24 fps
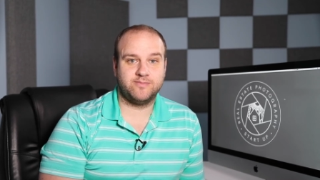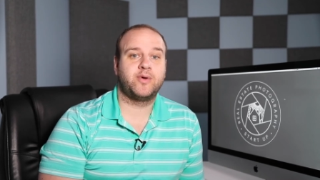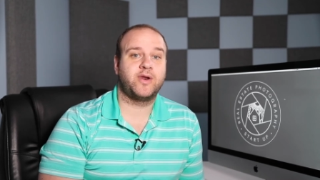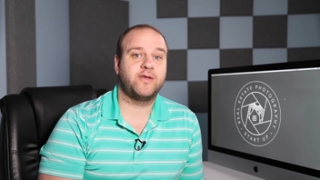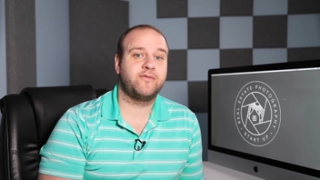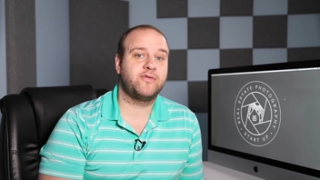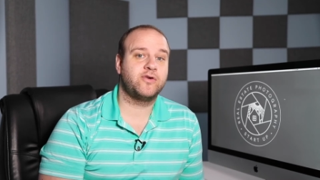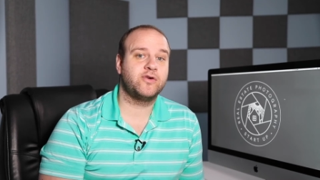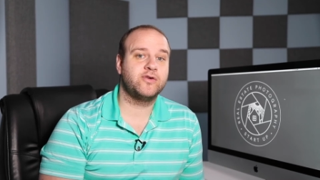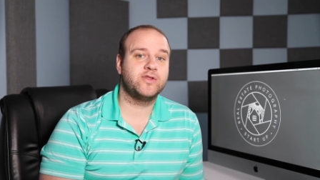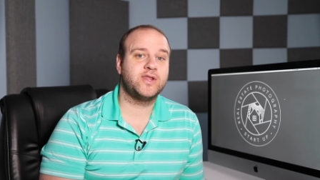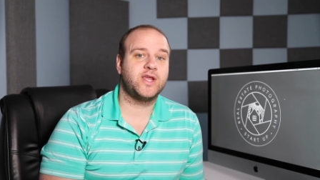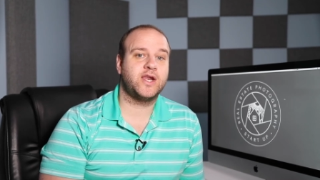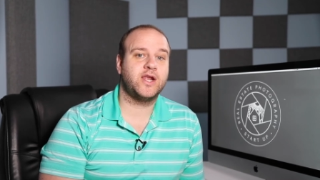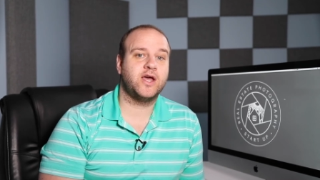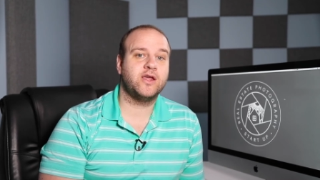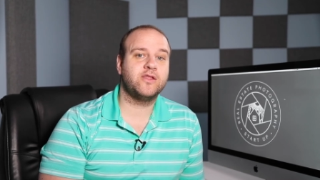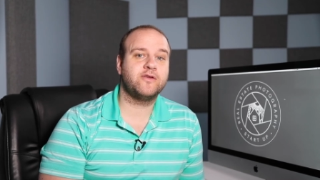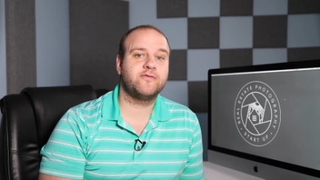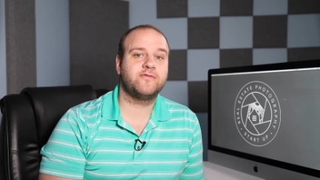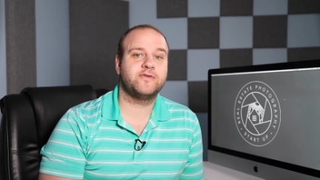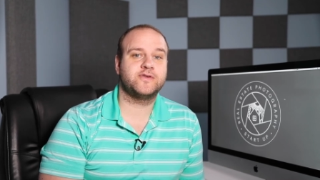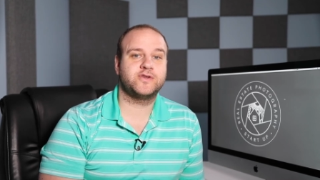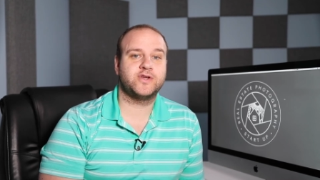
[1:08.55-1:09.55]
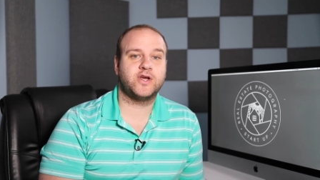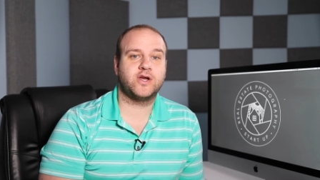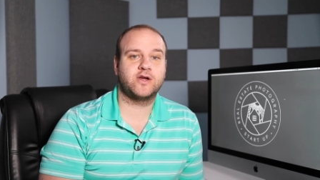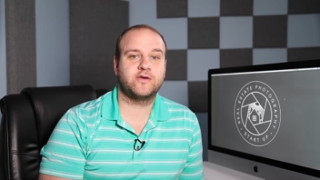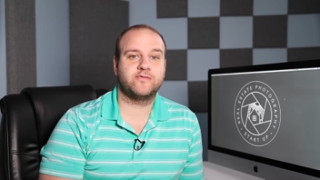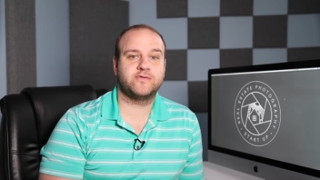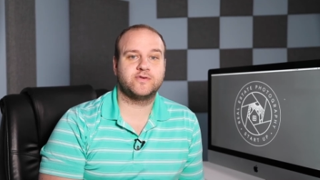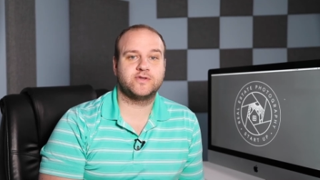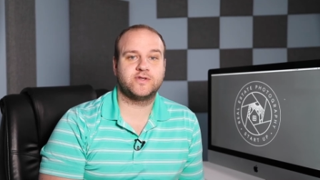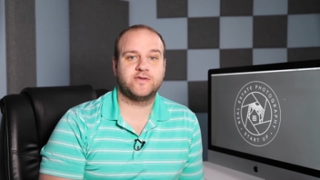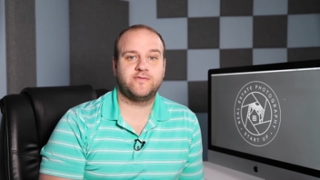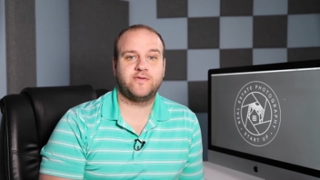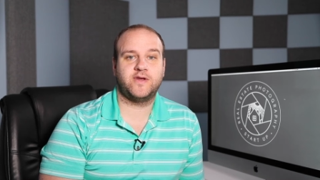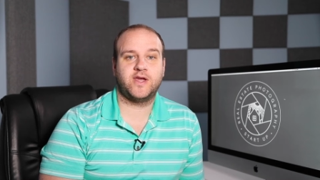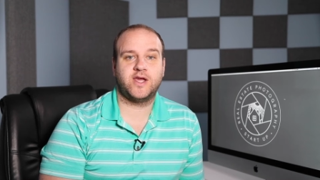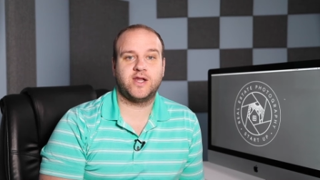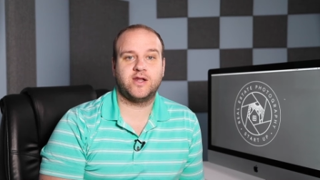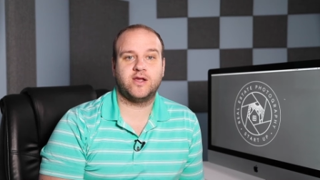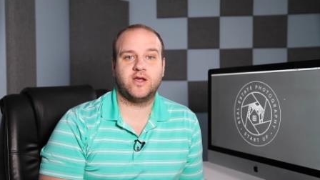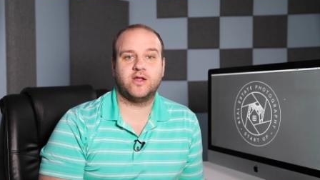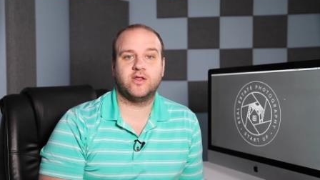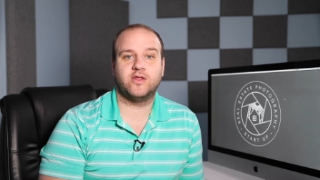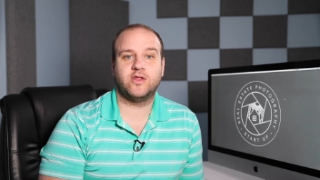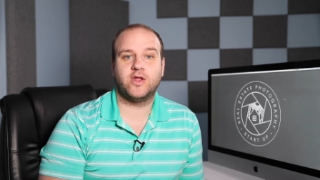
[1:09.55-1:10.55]
but I've heard that other photographers have
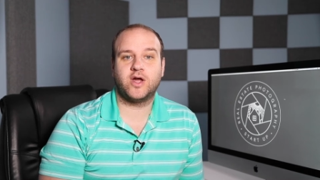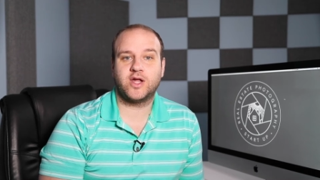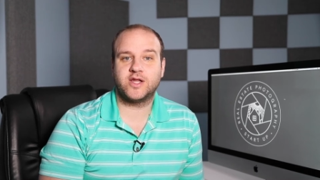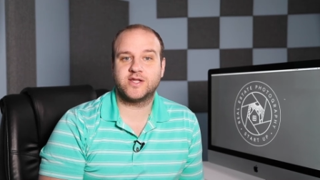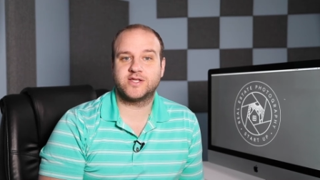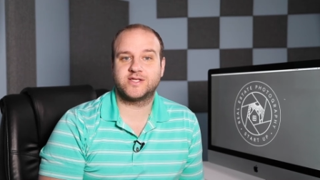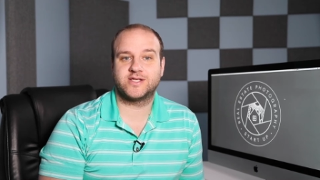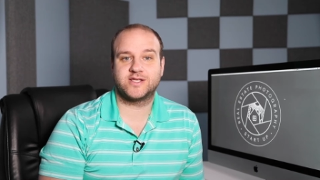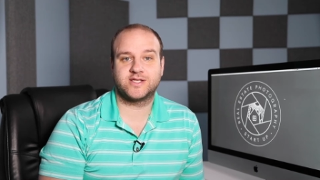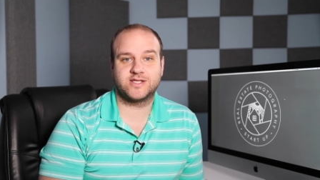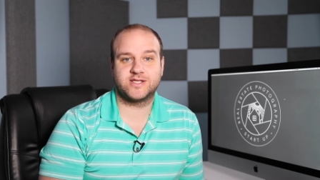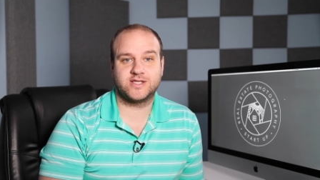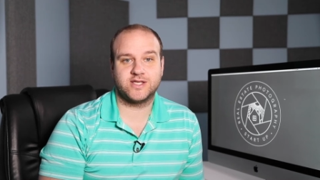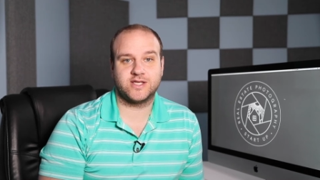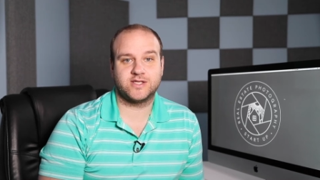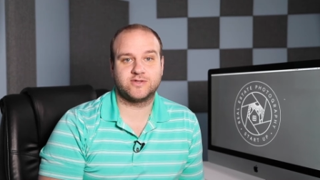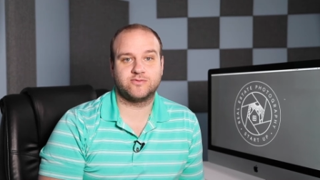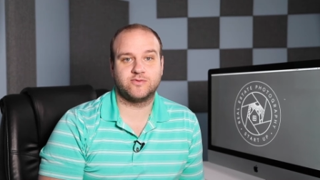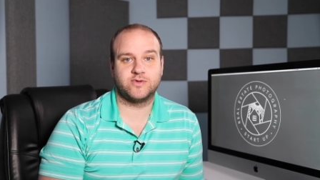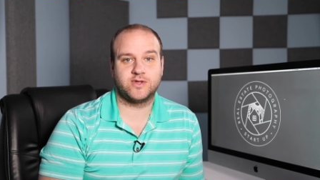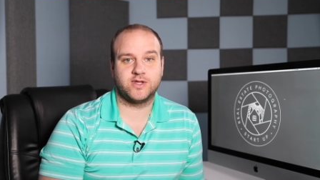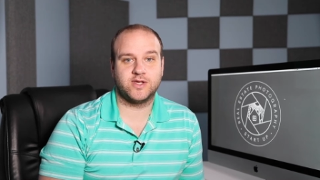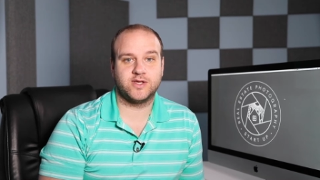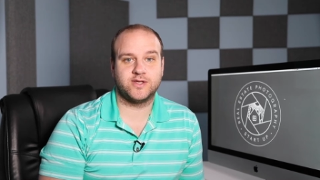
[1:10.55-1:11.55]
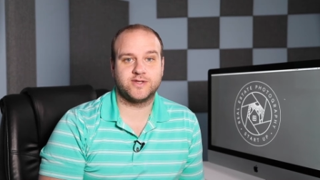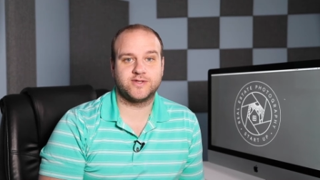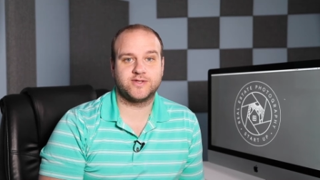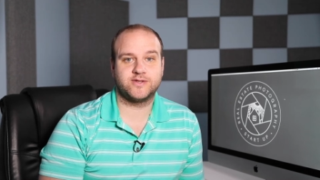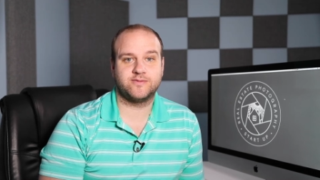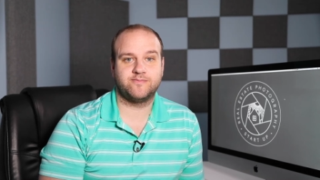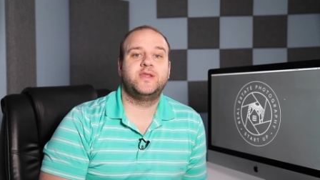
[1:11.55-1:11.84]
had a lot of success with this.